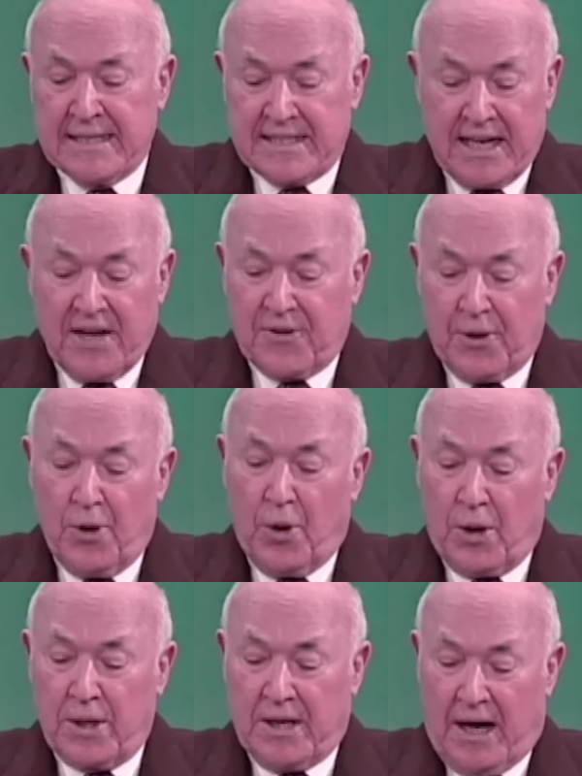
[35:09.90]
saith the
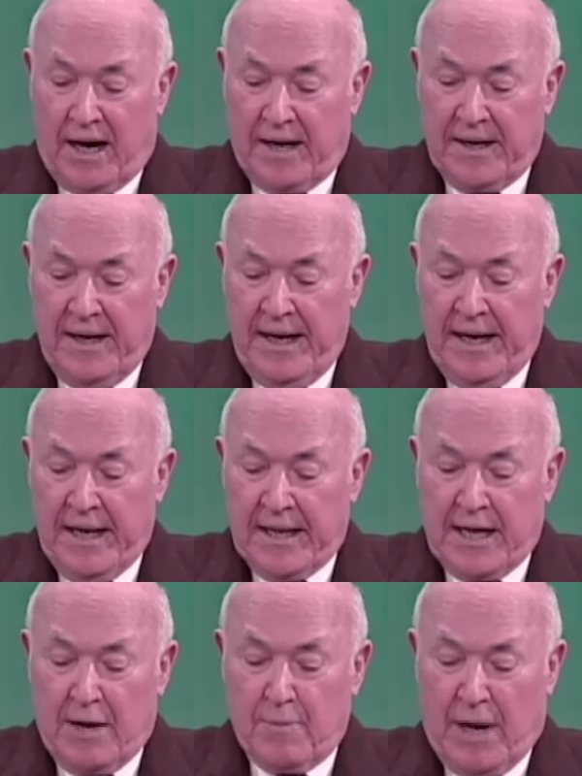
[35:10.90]
Lord God,
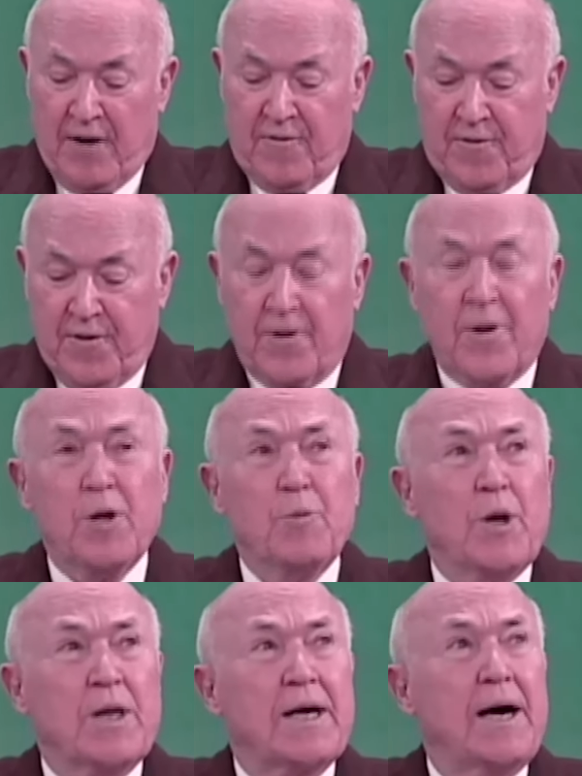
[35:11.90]
that my fury
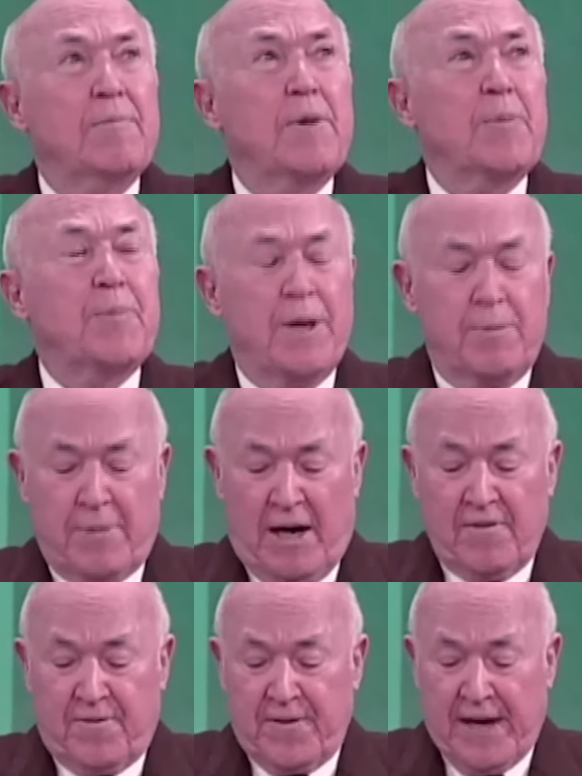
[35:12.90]
will come up in
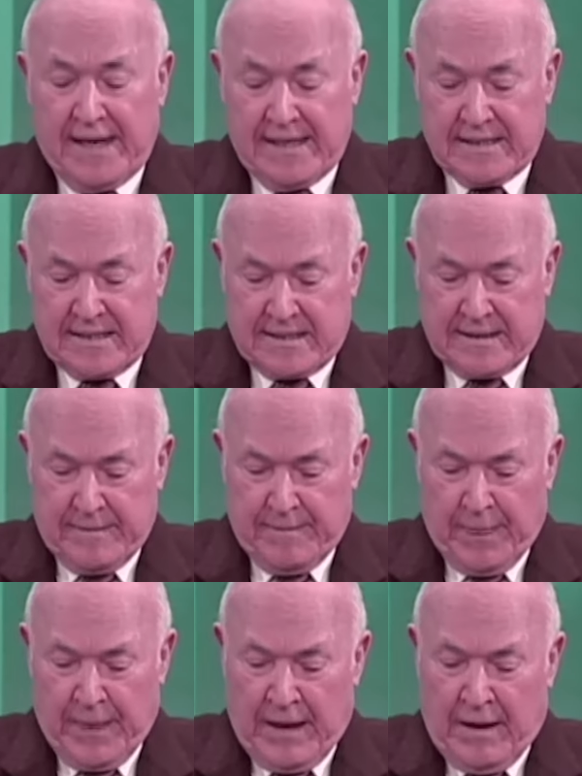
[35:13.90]
my face.
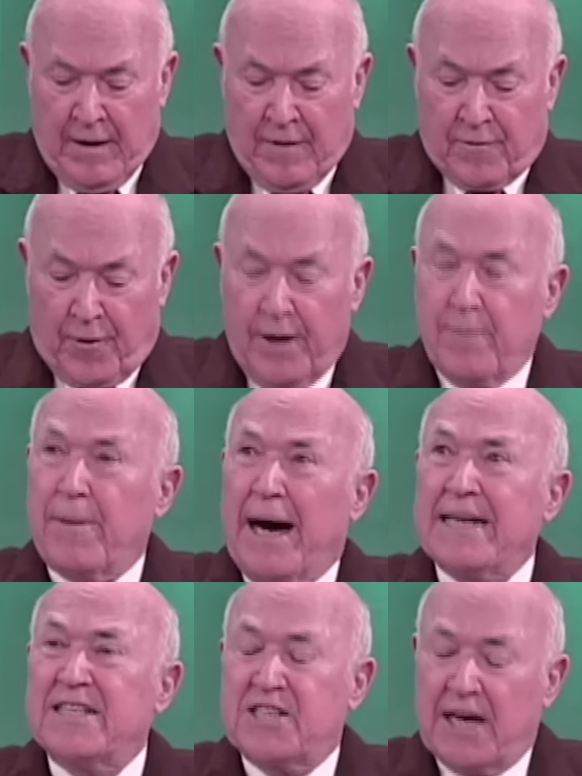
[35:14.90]
For in
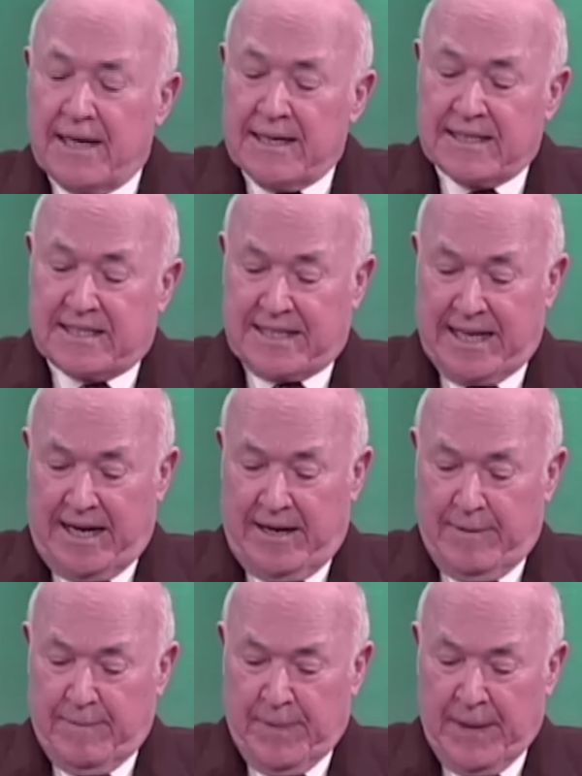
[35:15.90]
my
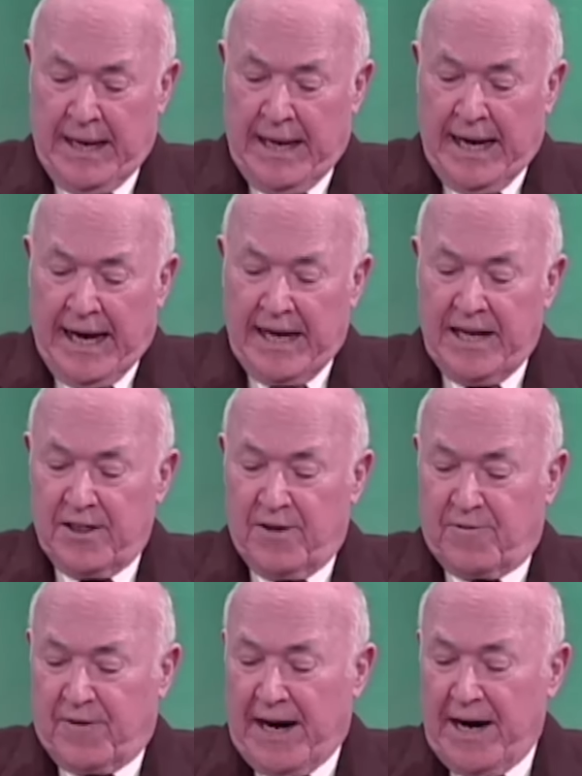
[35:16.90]
jealousy and in
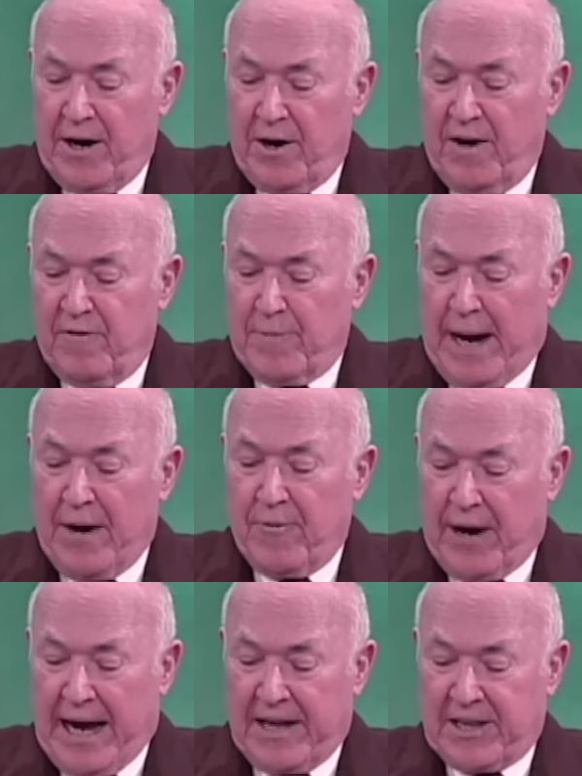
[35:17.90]
the fire of my
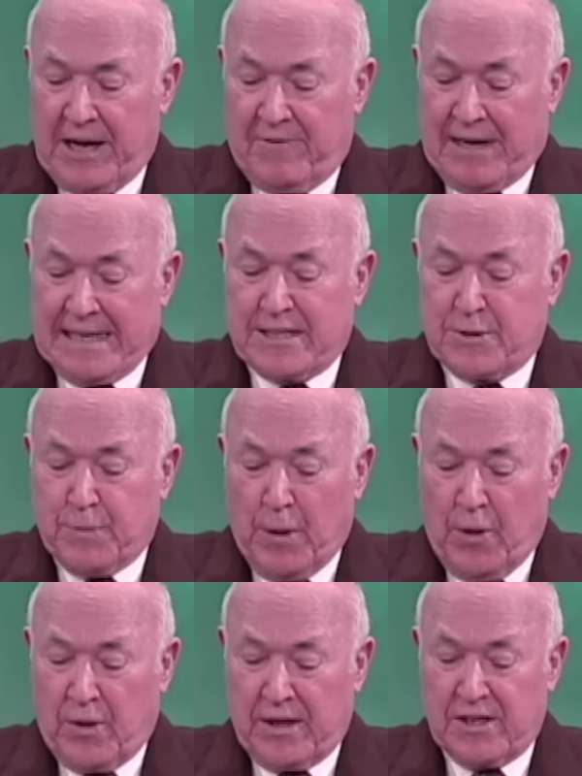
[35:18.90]
wrath have I
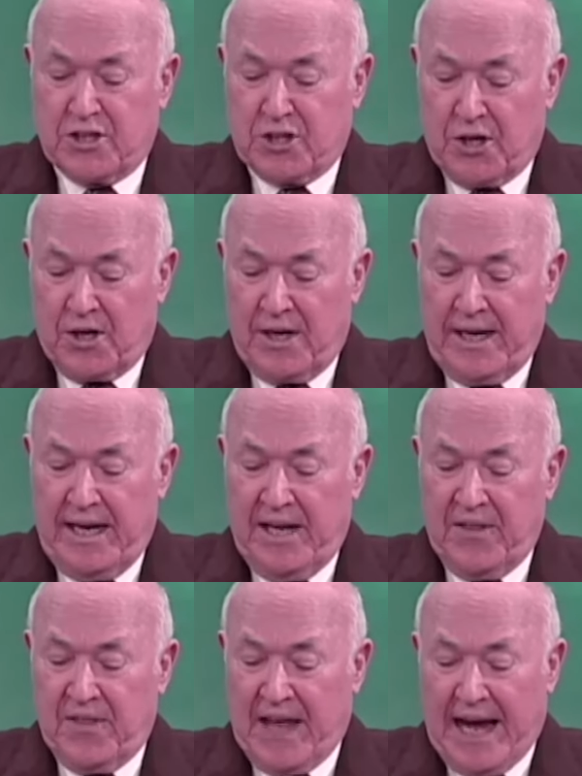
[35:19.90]
spoken. Surely
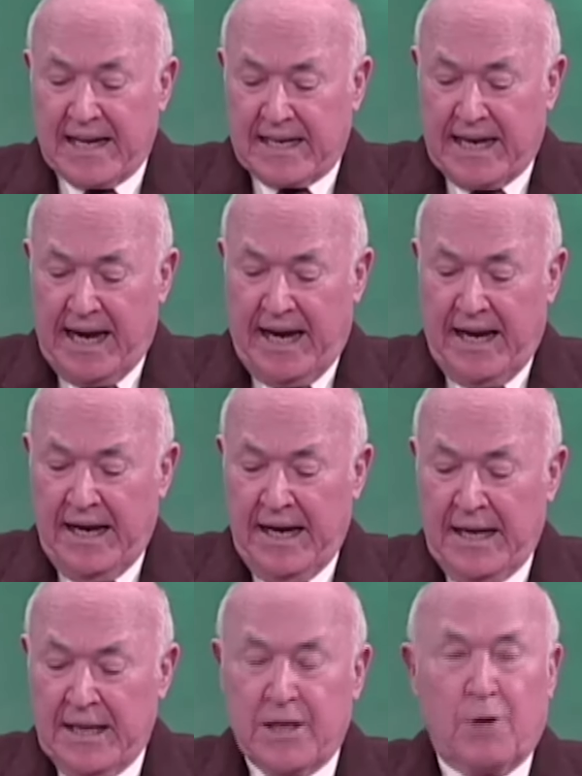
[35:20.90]
in that day
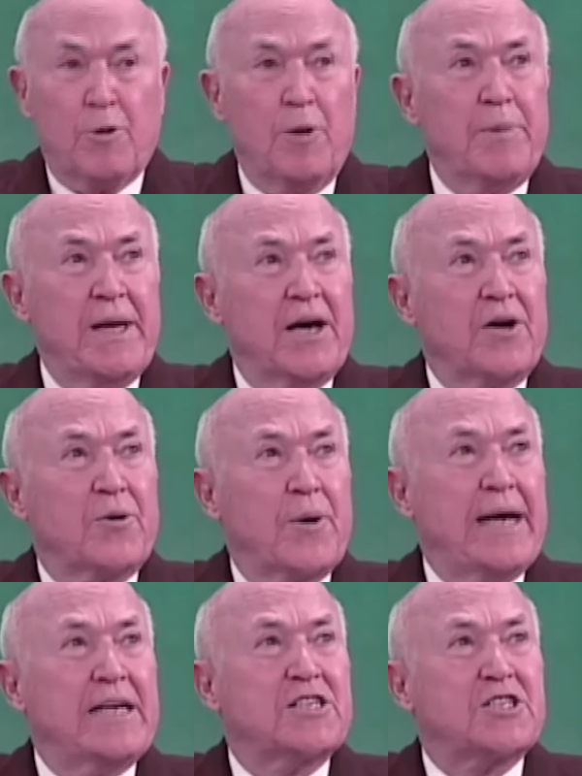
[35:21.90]
there will be a
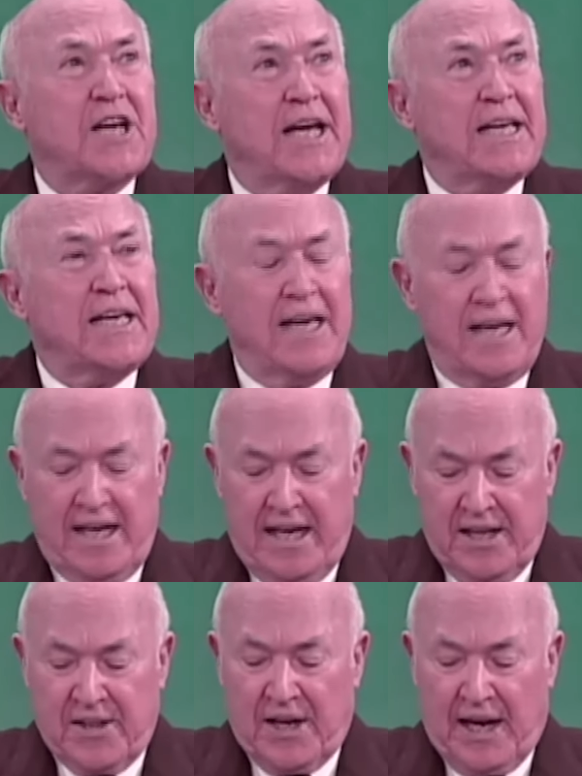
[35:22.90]
great shaking
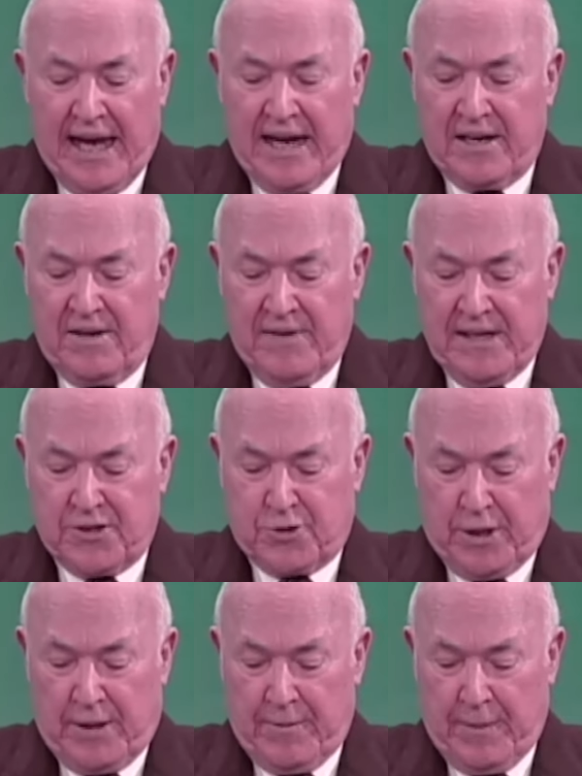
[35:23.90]
in the land of
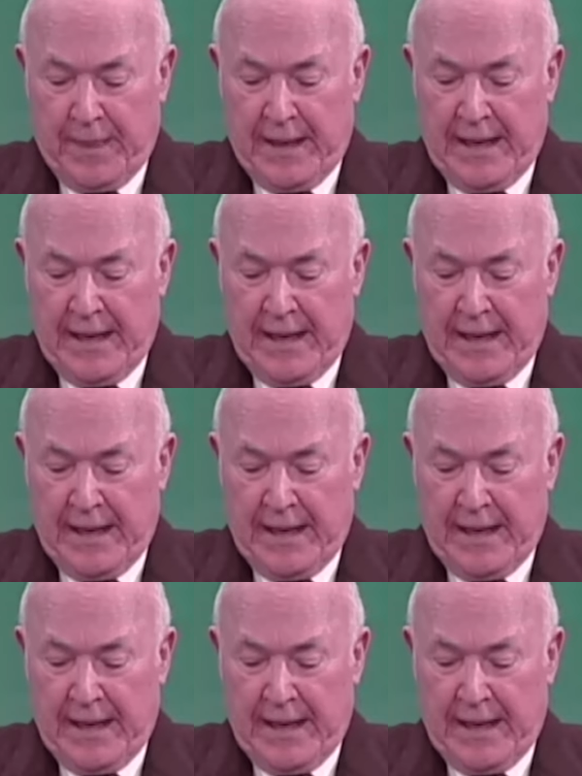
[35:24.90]
Israel,